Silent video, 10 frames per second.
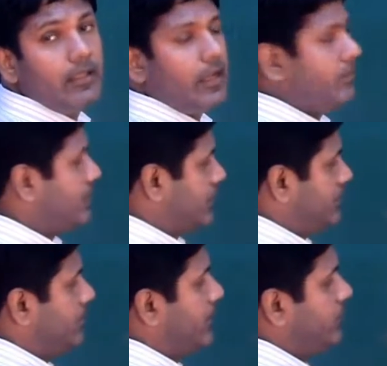I
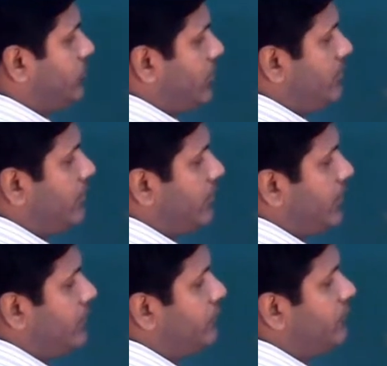multiply 3
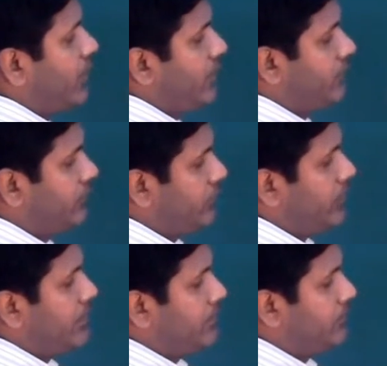with 5.
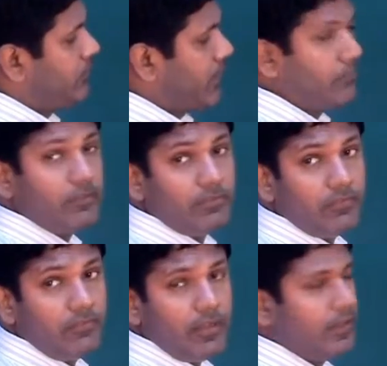3 times 5 is
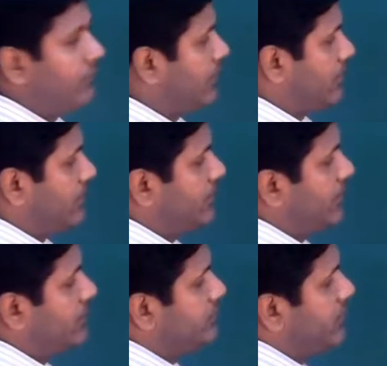15. If I
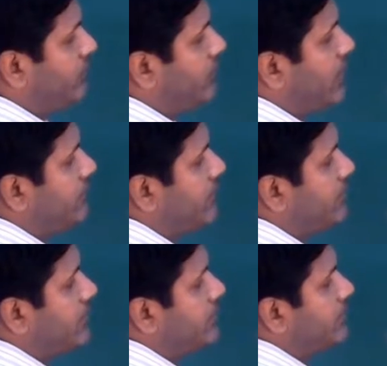multiply this by 5, I
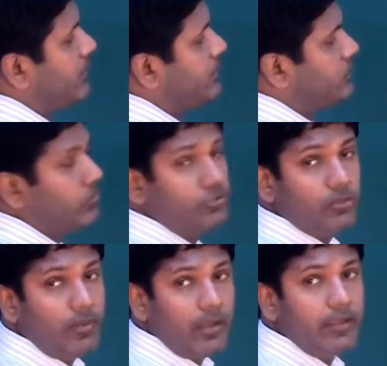multiply this
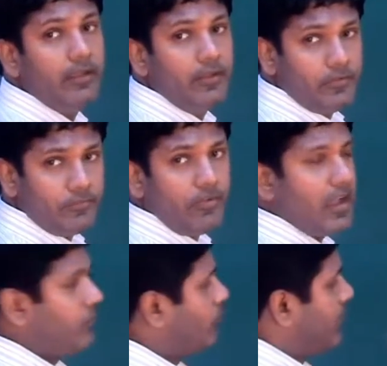also by
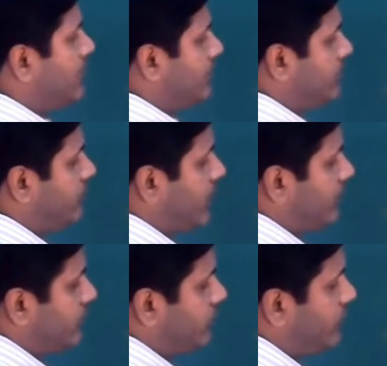5. 1 times
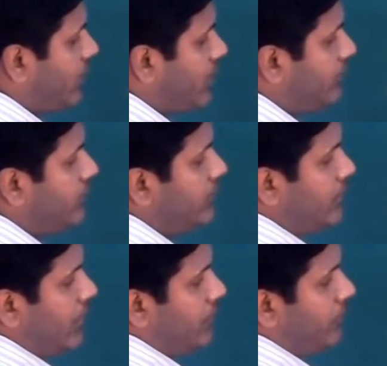5 is 5.
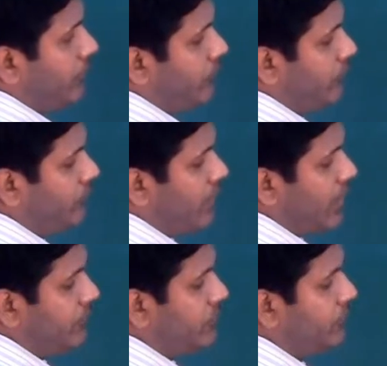How do I go from
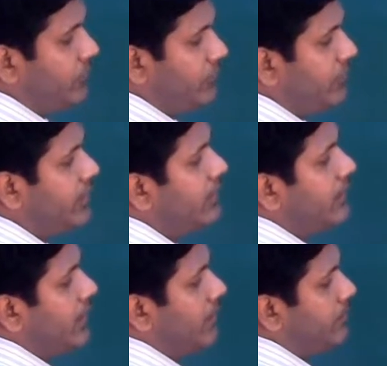5 to
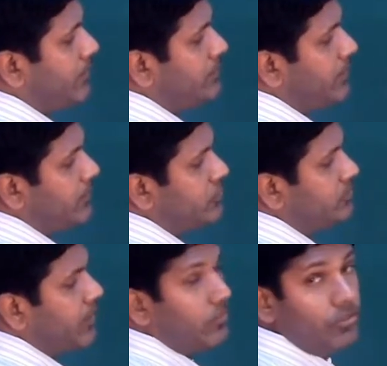15? I multiply this
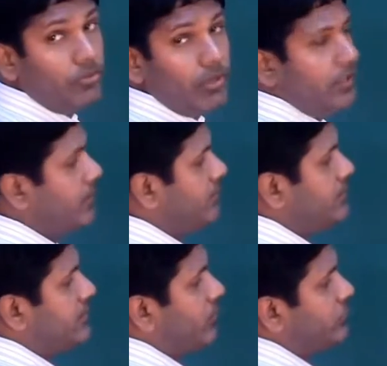by 3. That
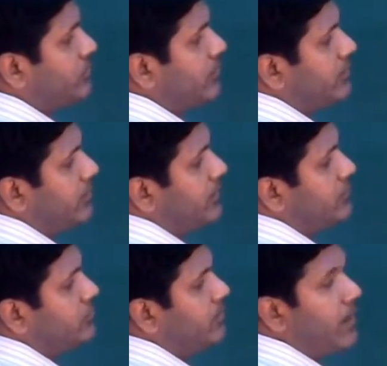means I also multiply
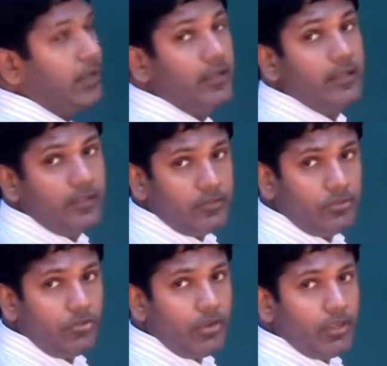this by
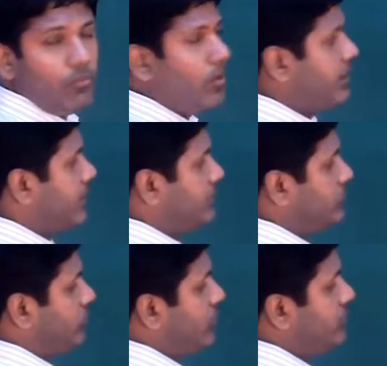3. 1 times
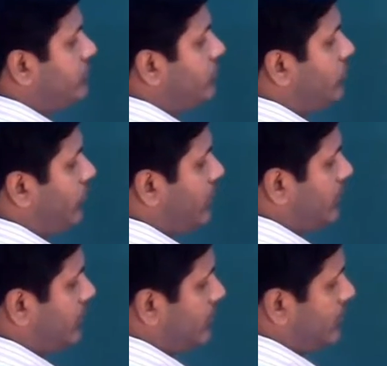3 is 3
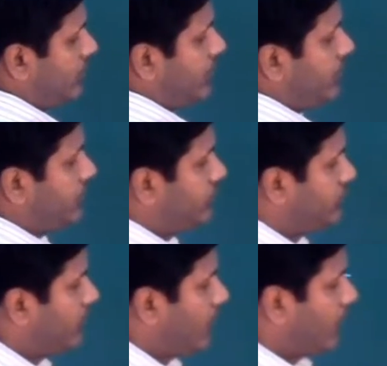minus.
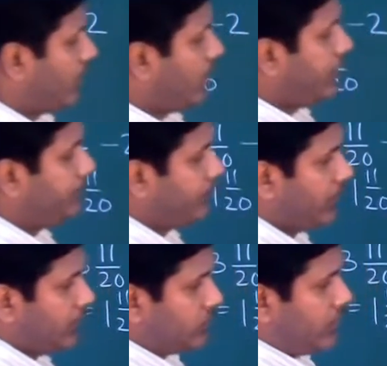Alright?
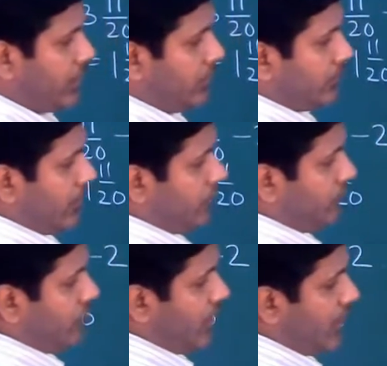So now look at that.
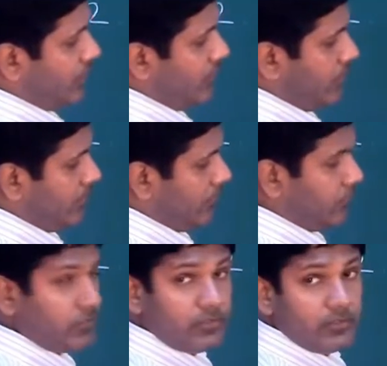5. Now
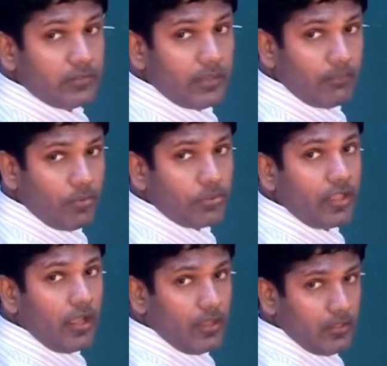first, they
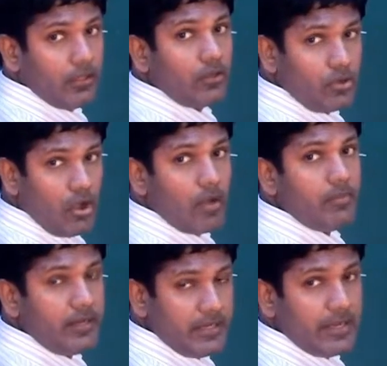both are
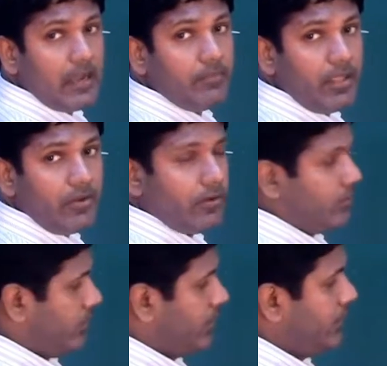common denominator.
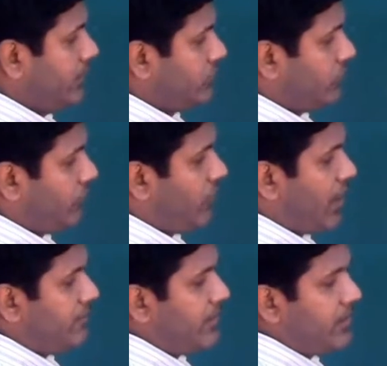Alright? So
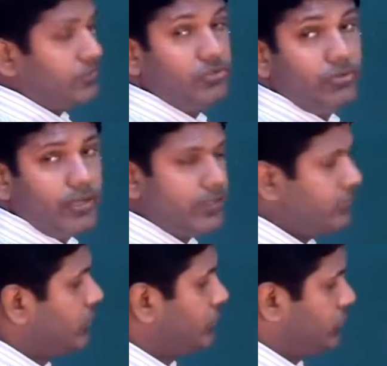5 minus 3
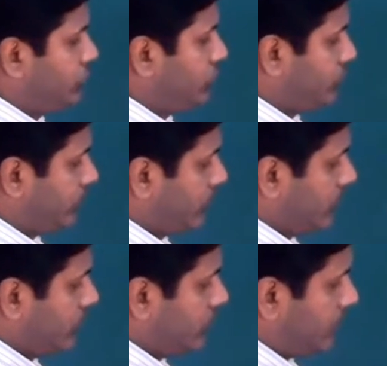is 2.
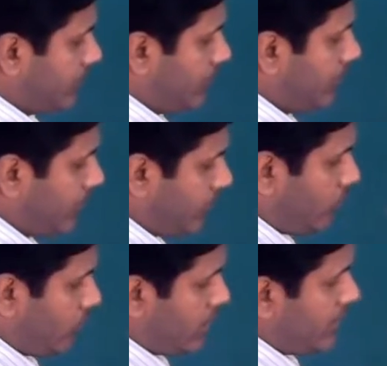So I'm going to bring the
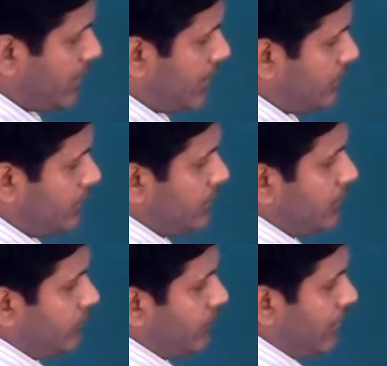1 down.
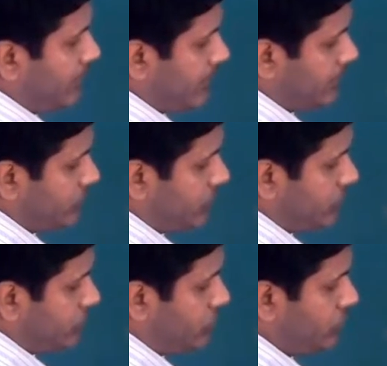5 minus 3
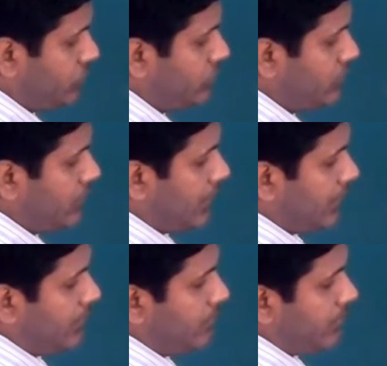is 2.
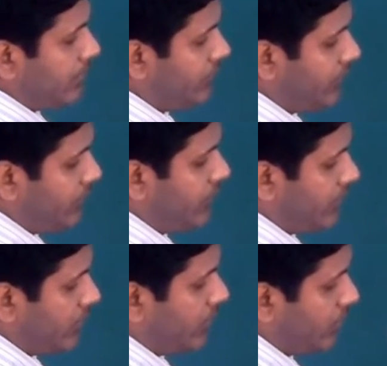And then bring the
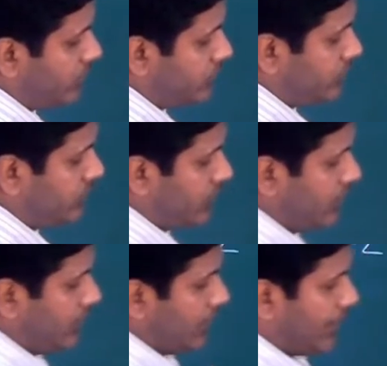15 across.
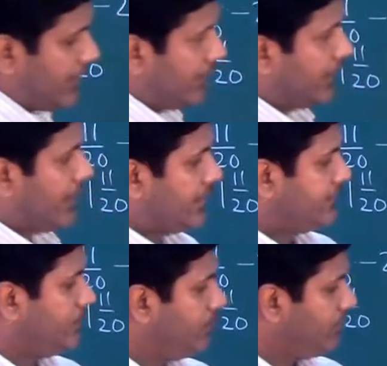And then can I
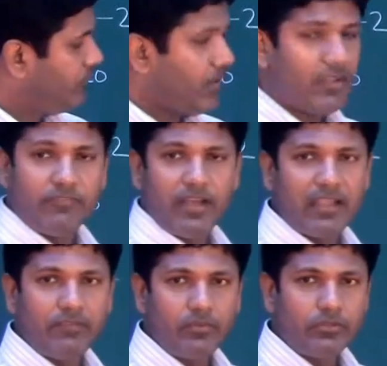simplify
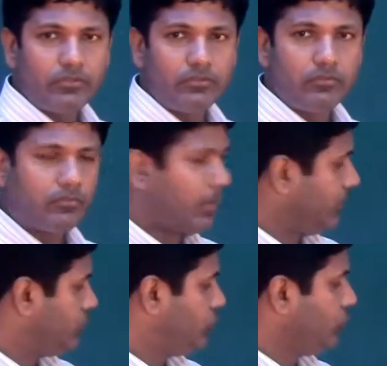
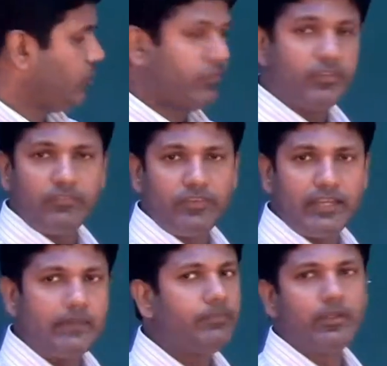2 over
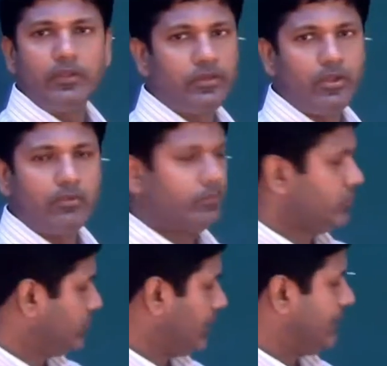15? No.
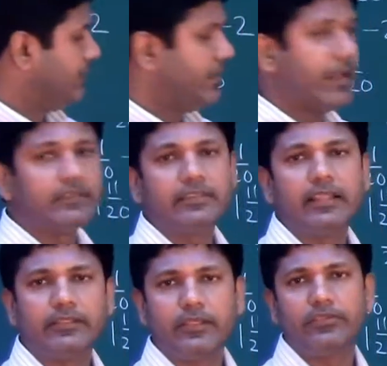So I leave it the answer
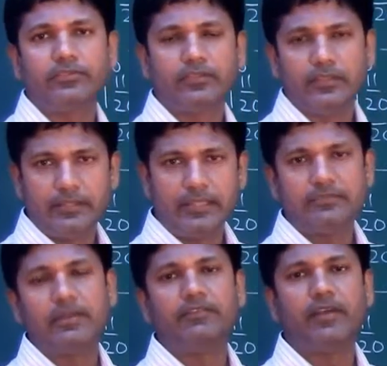like this.
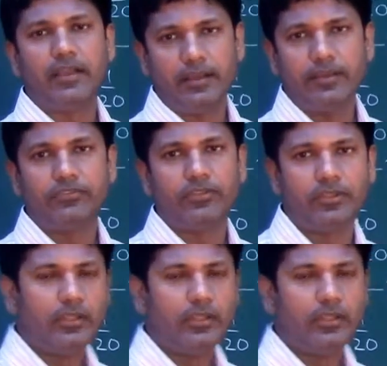That's my final answer.